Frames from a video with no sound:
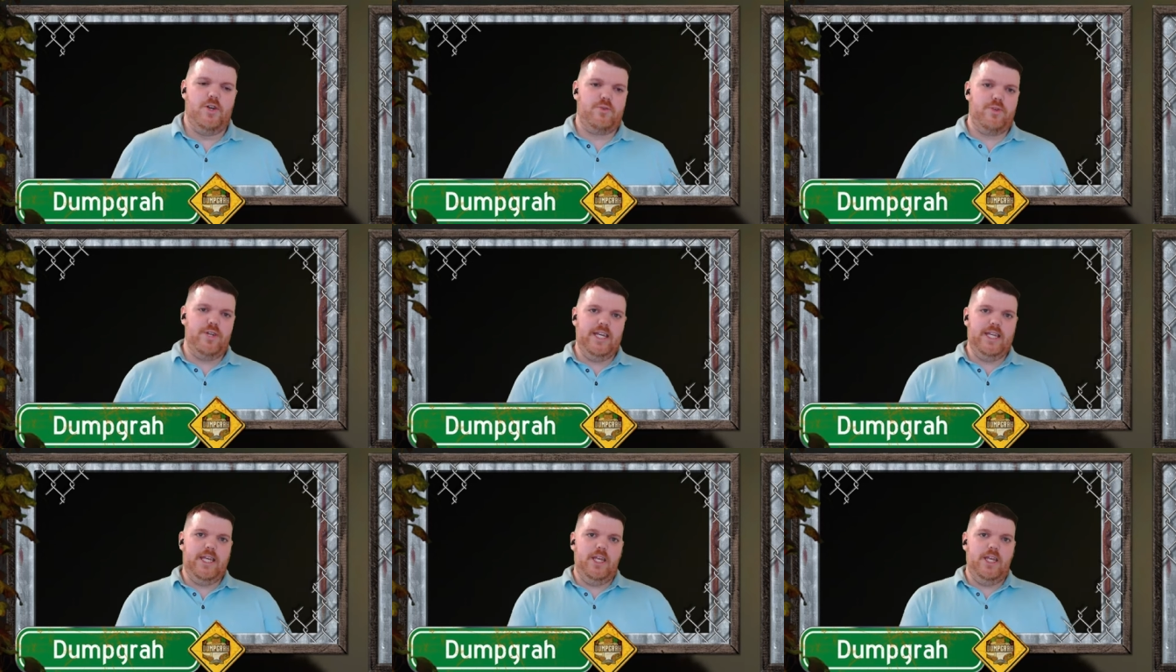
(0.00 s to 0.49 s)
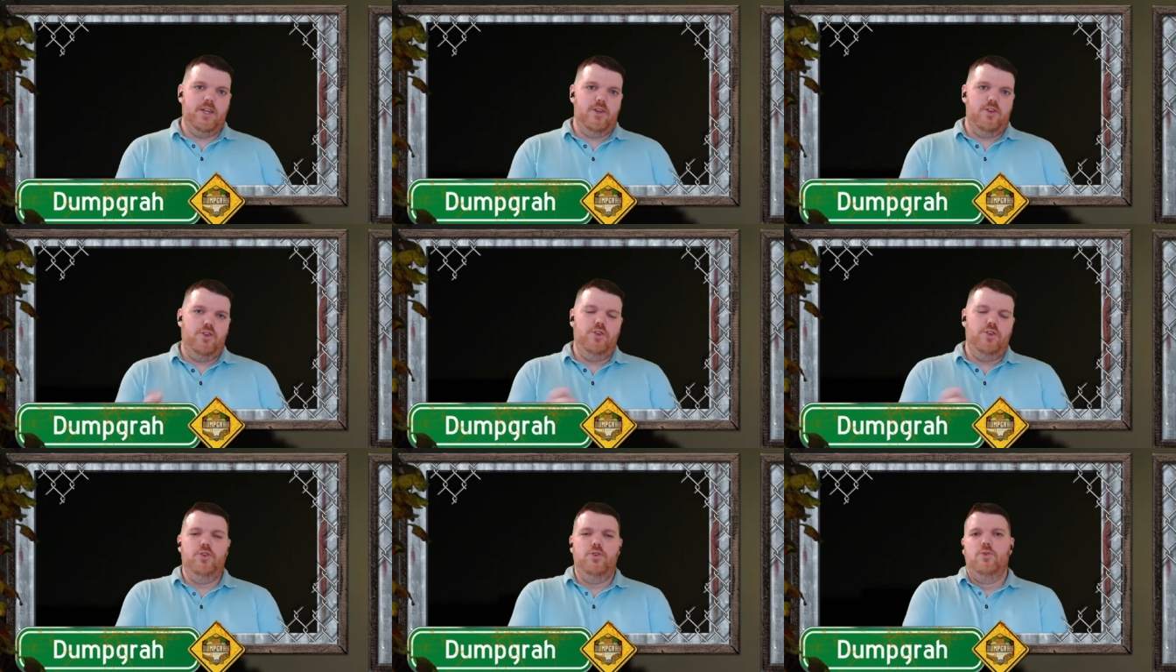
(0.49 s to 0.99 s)
So,
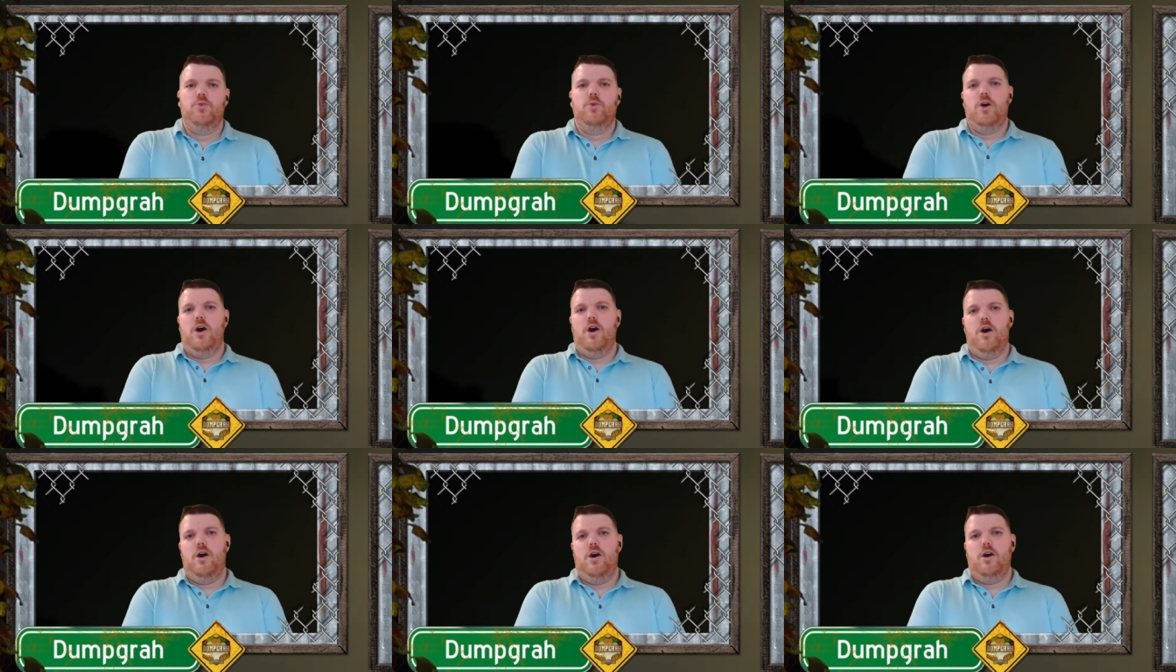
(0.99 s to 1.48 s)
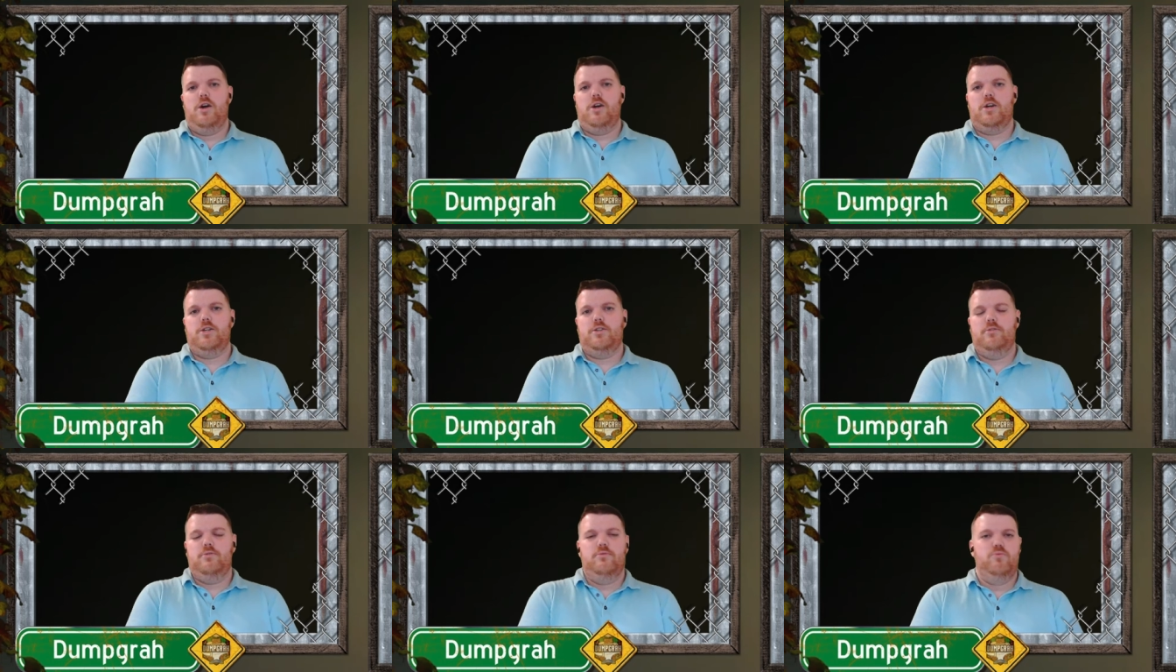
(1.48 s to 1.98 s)
Greedy, you
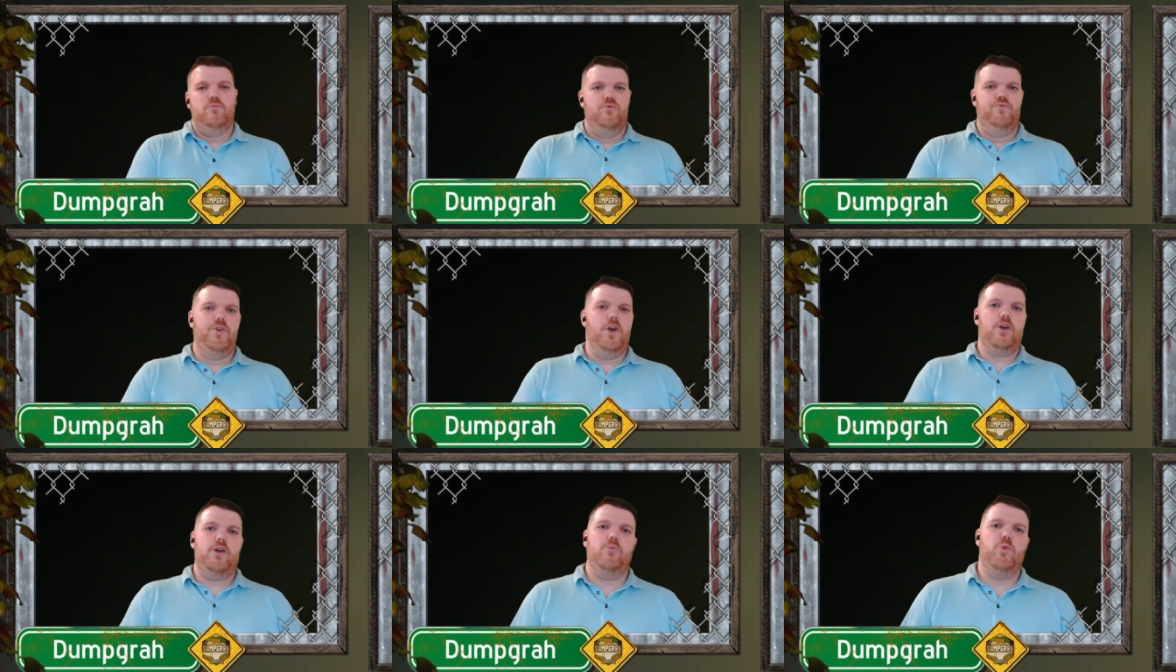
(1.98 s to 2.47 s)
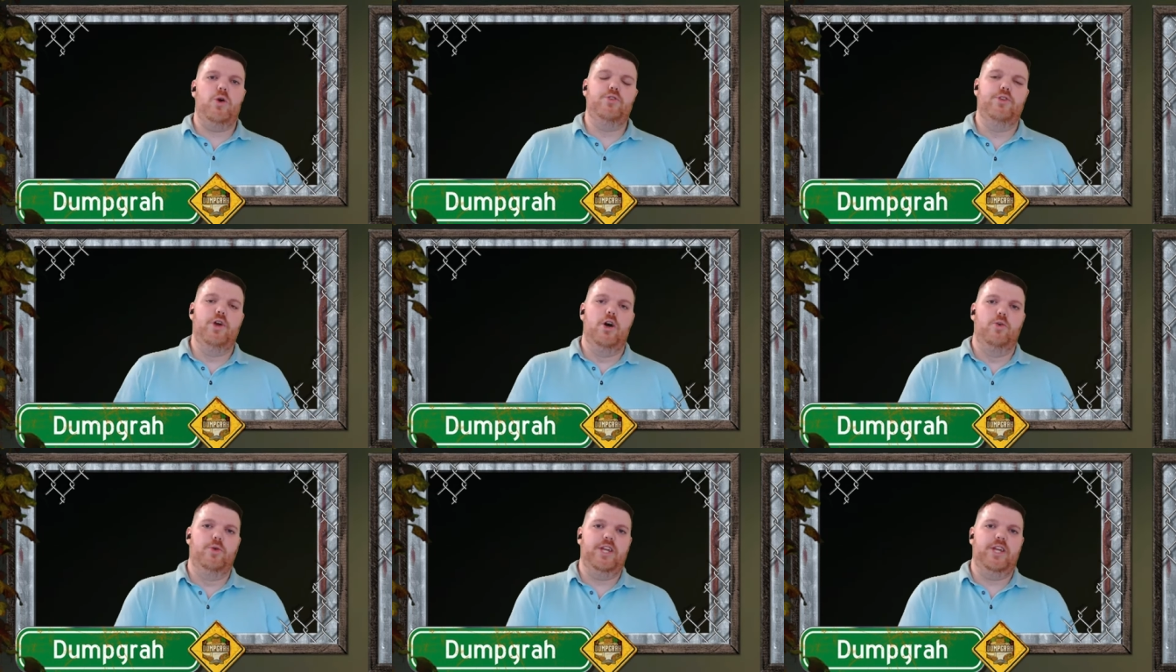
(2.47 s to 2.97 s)
are very
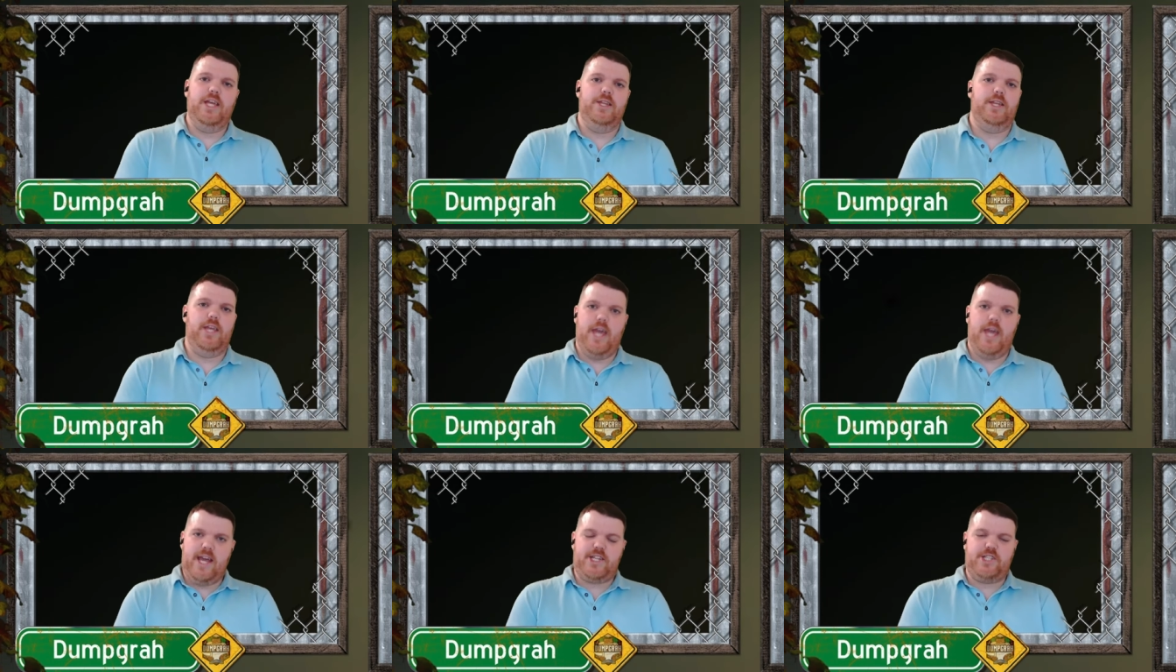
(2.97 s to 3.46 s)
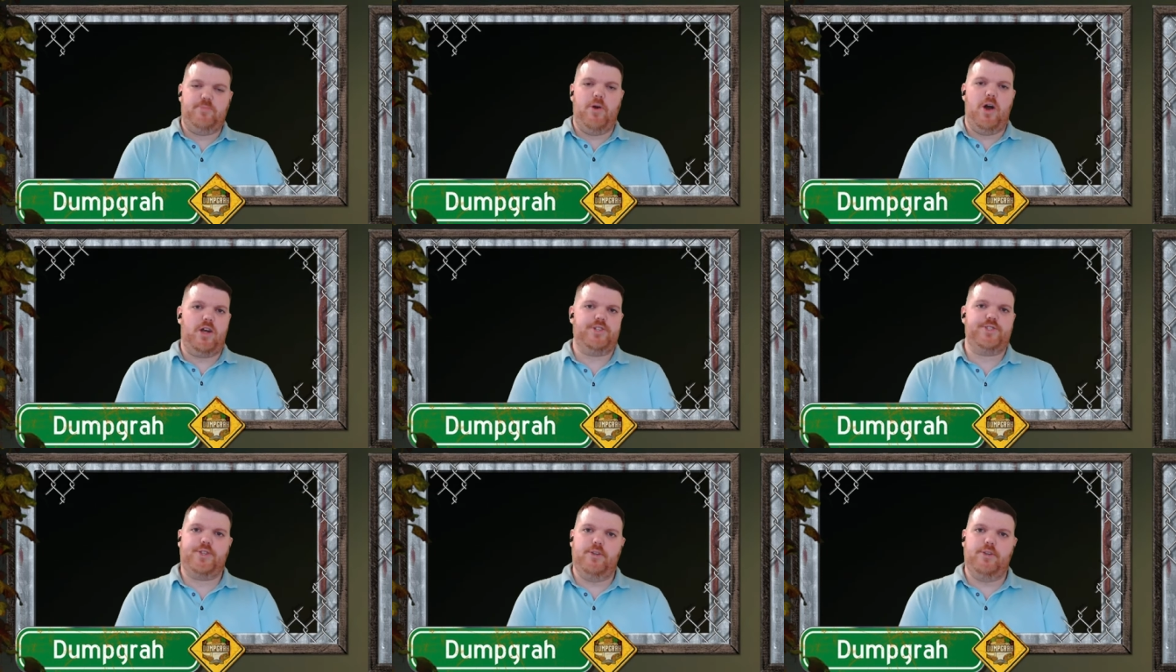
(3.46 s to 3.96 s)
well known in the
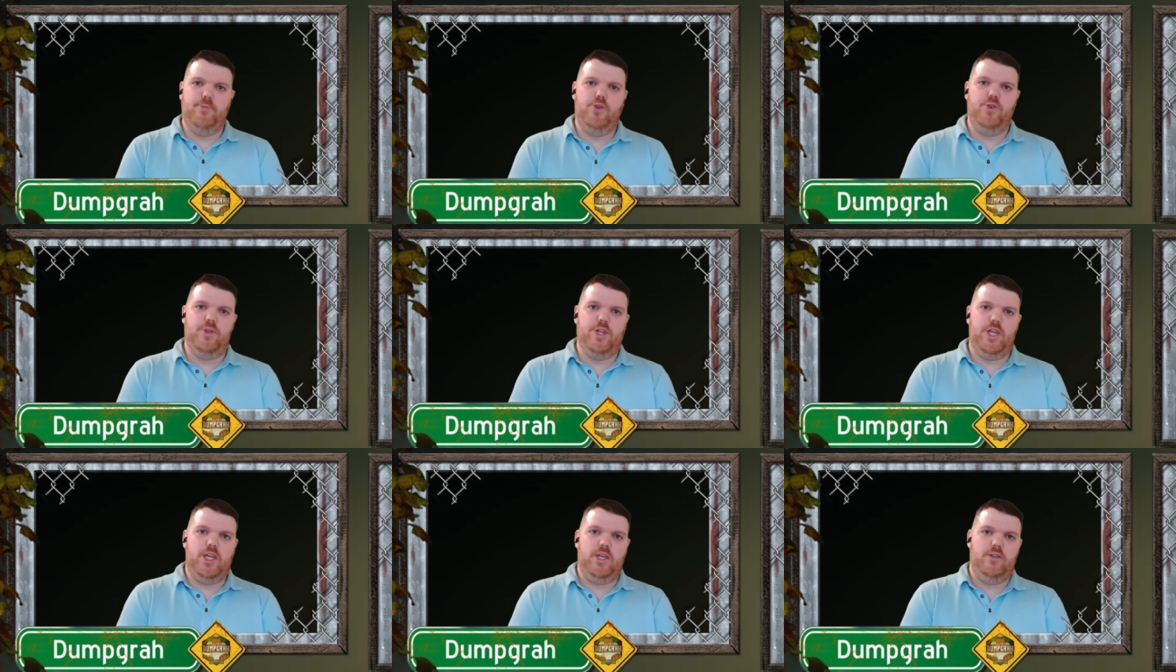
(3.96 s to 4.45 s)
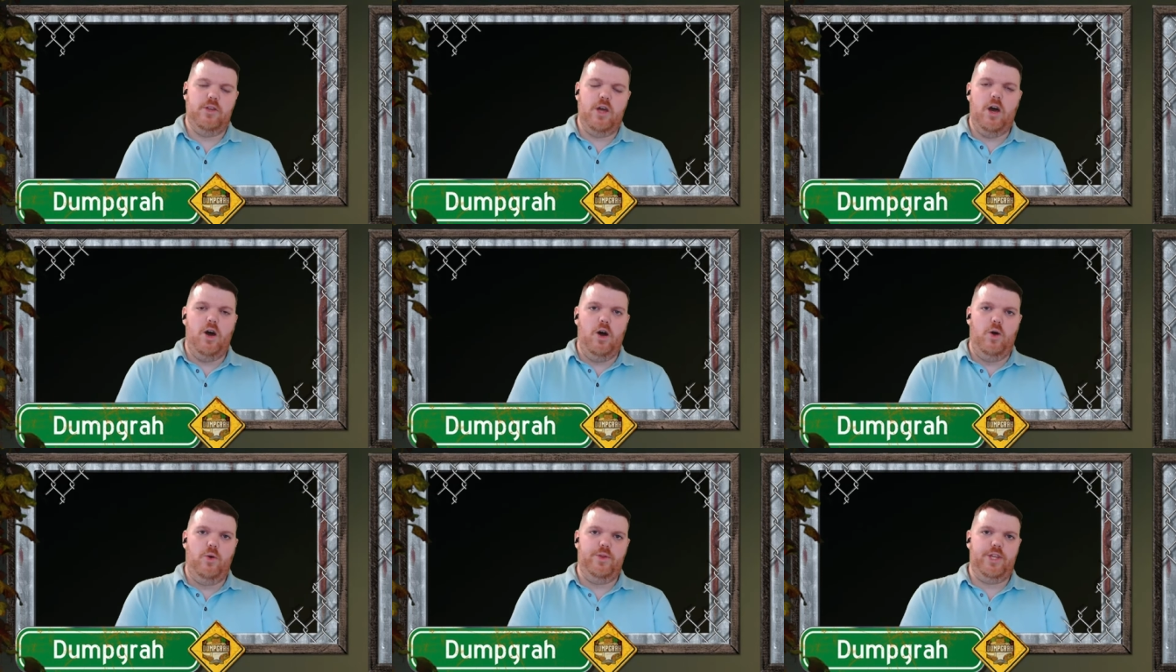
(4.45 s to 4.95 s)
Xbox community,
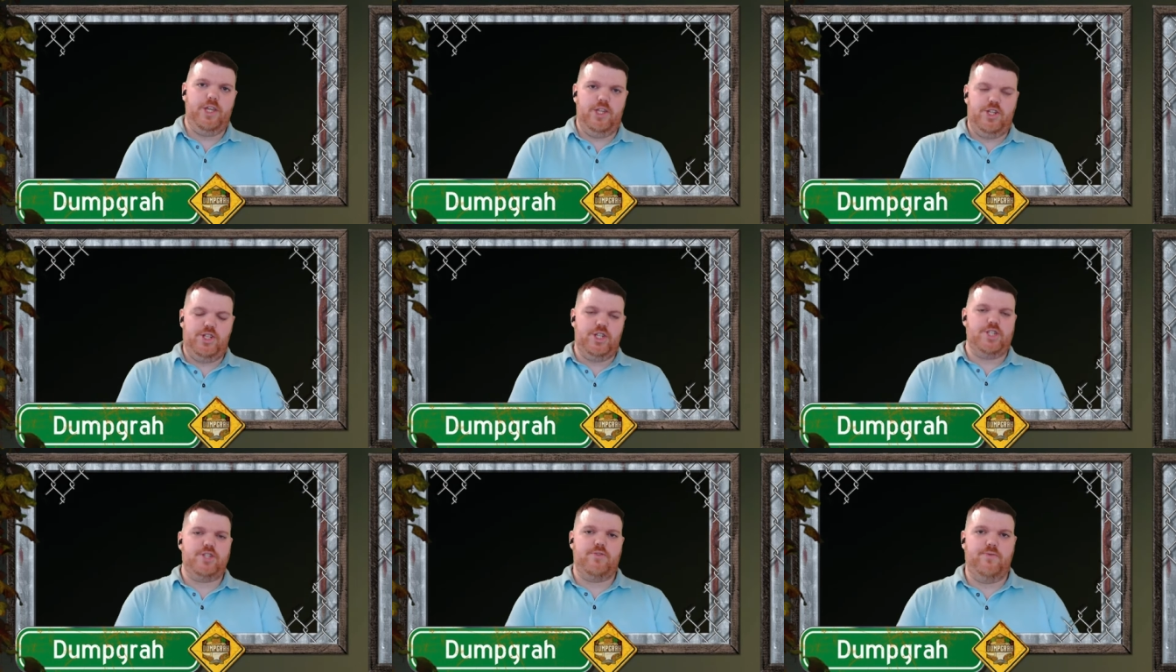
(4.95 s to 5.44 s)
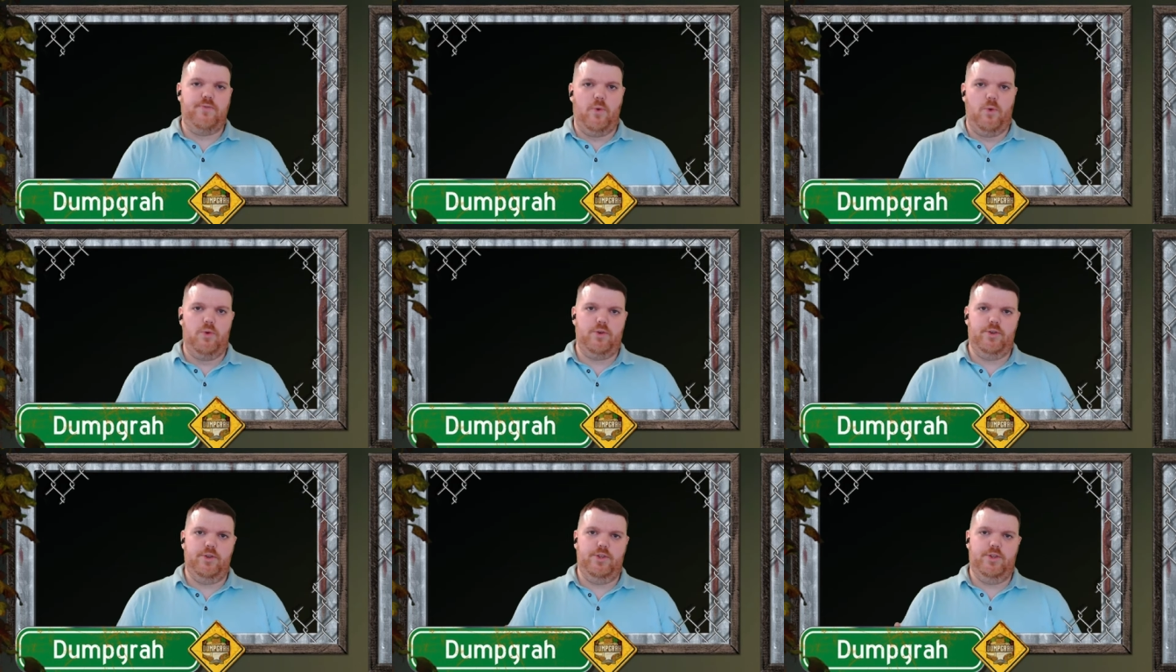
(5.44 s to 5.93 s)
not only just
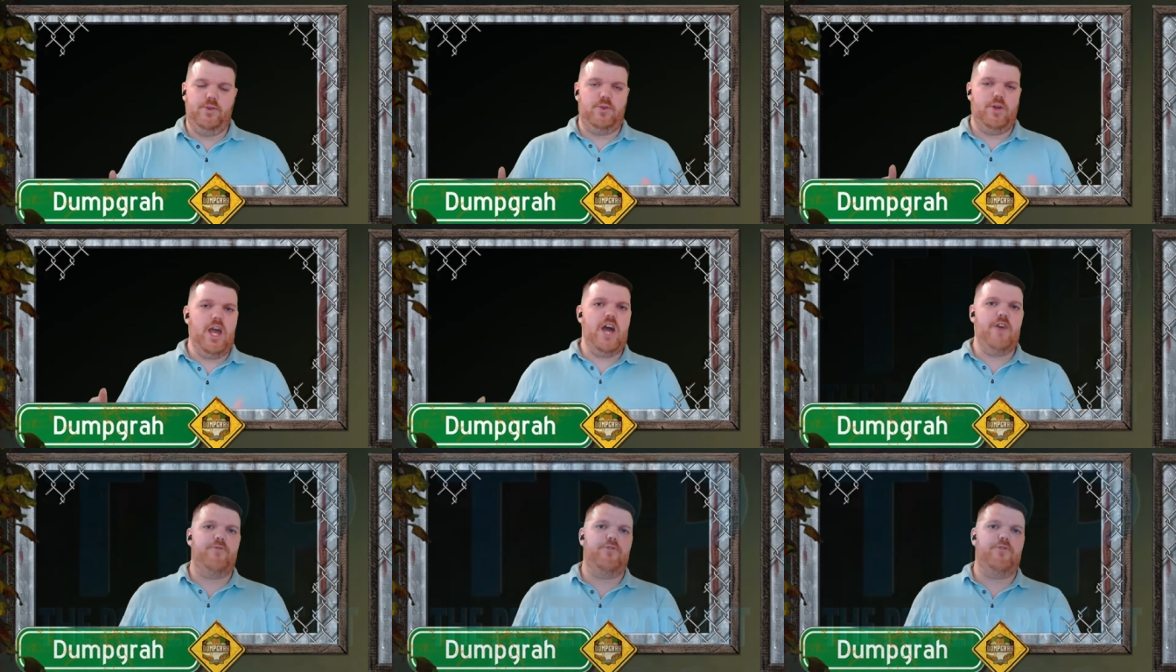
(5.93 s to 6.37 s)
for your